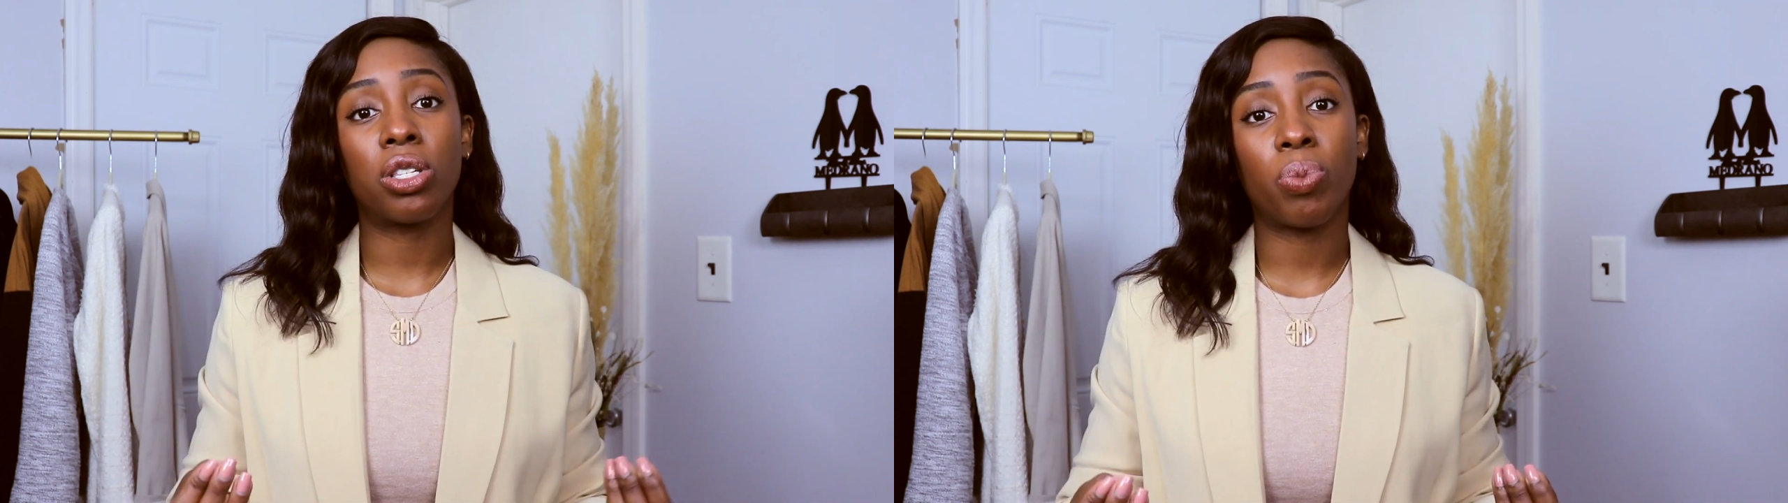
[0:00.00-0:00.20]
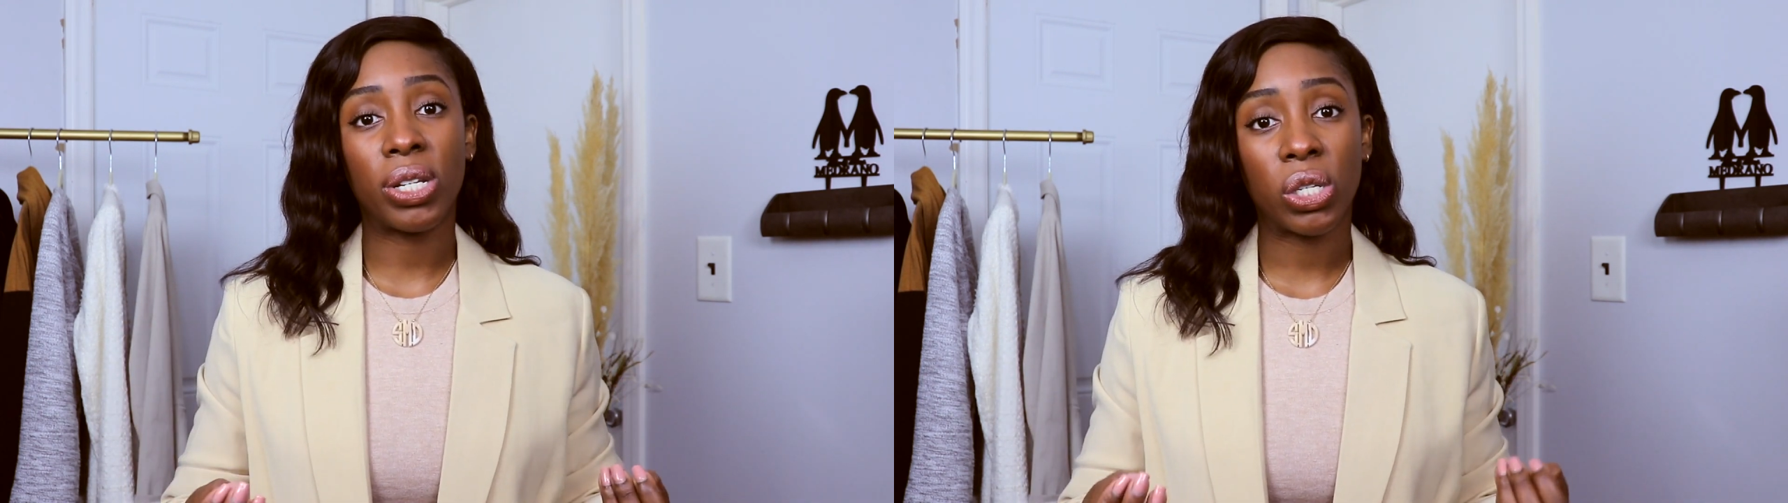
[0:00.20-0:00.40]

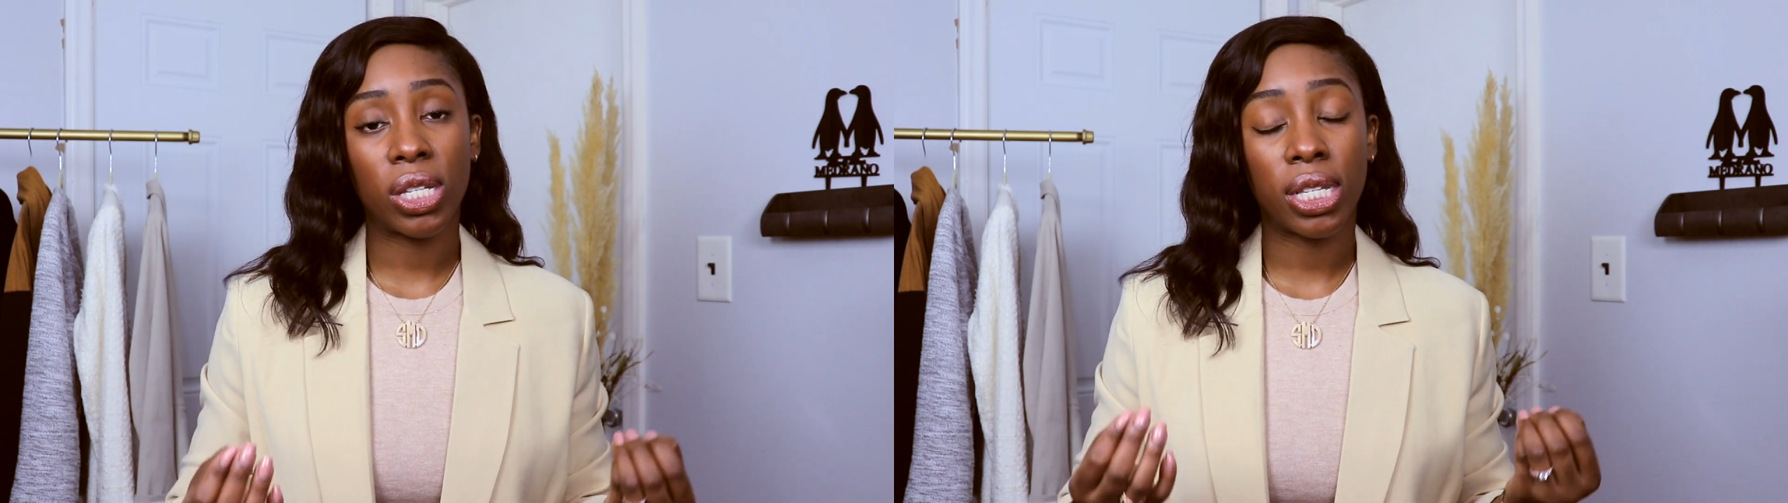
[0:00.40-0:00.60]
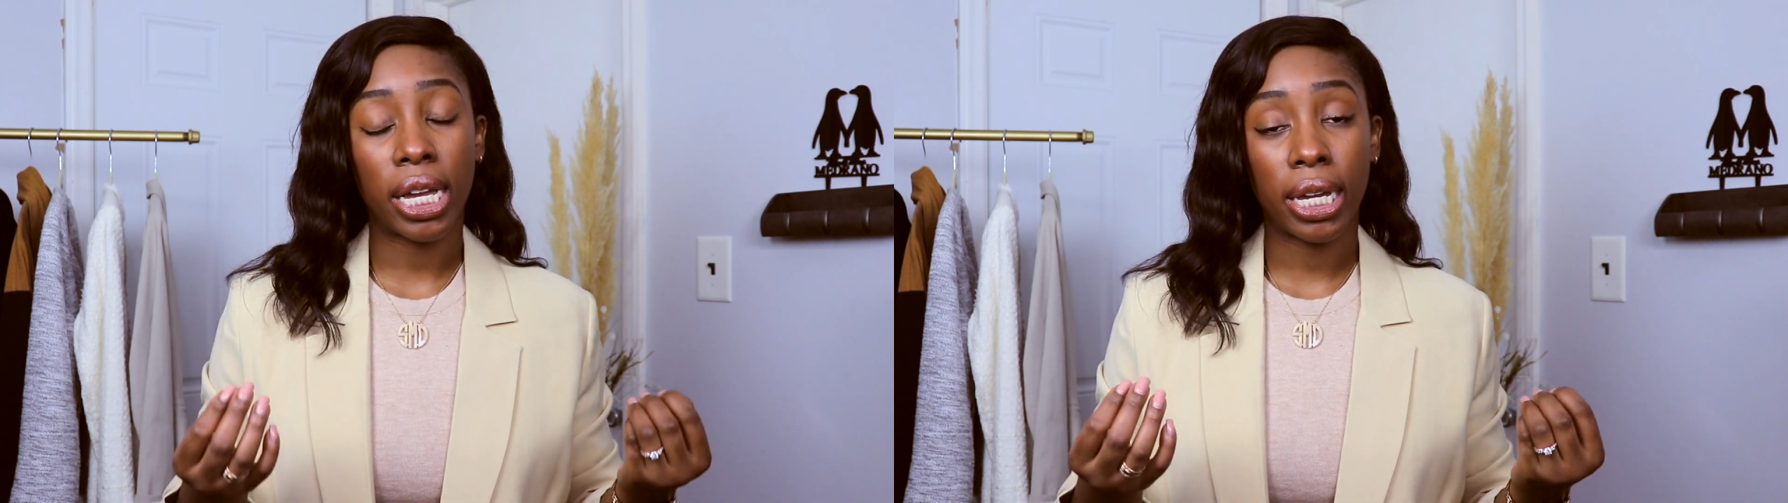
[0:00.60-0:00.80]

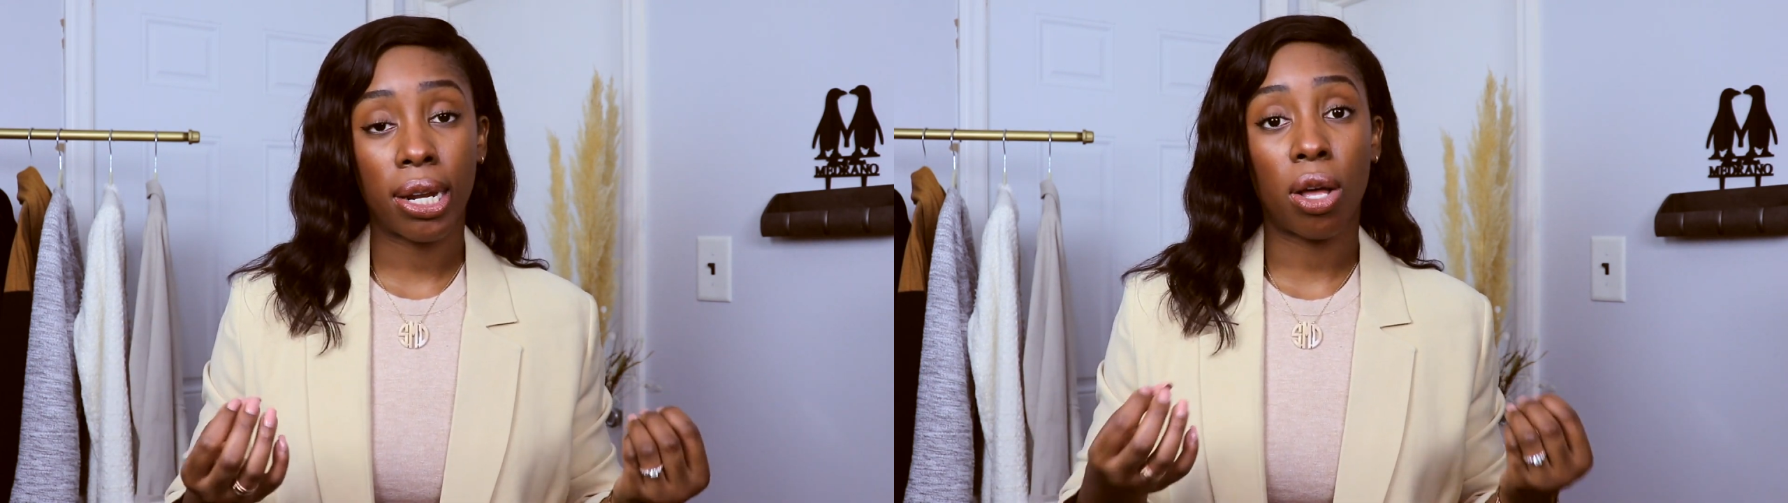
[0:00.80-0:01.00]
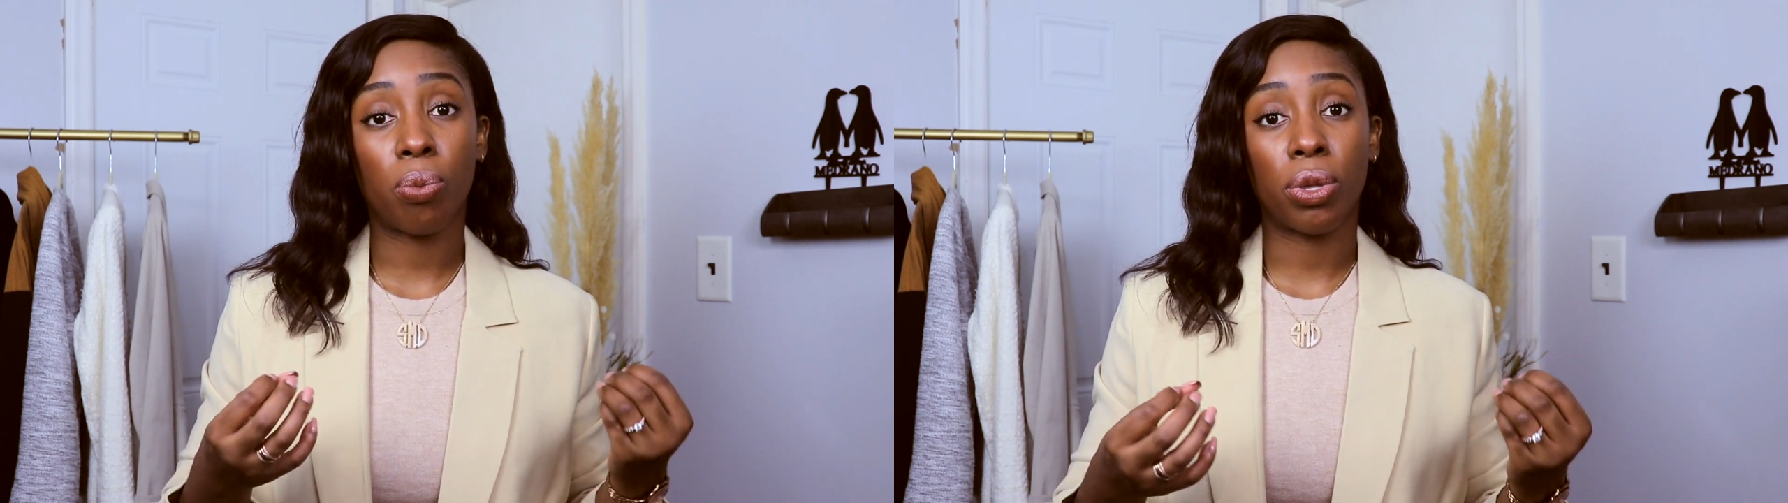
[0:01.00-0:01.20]
specialist that can
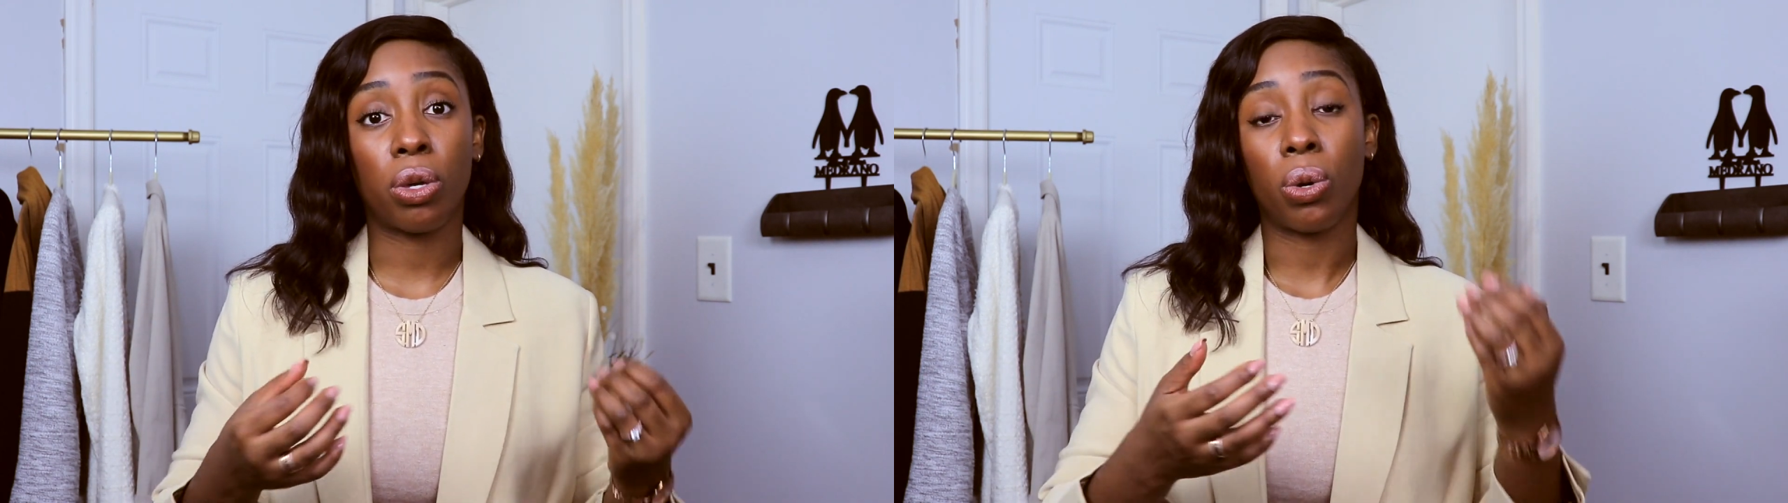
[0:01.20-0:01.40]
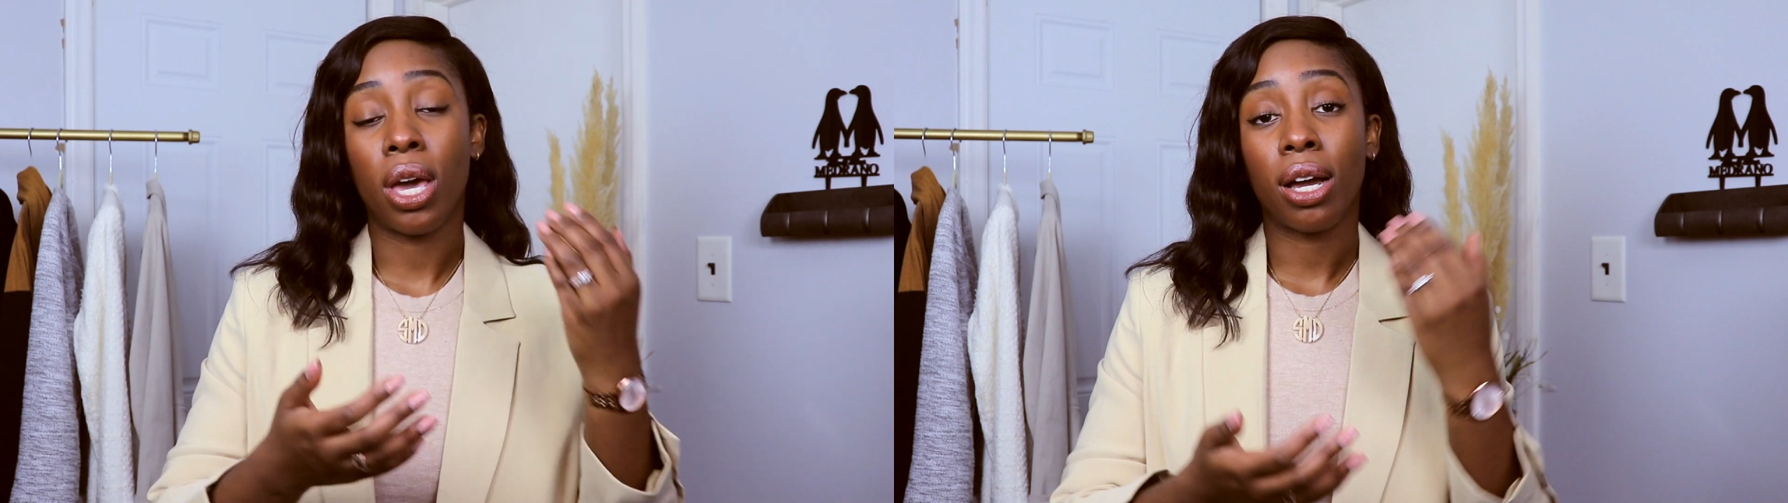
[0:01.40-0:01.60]
help you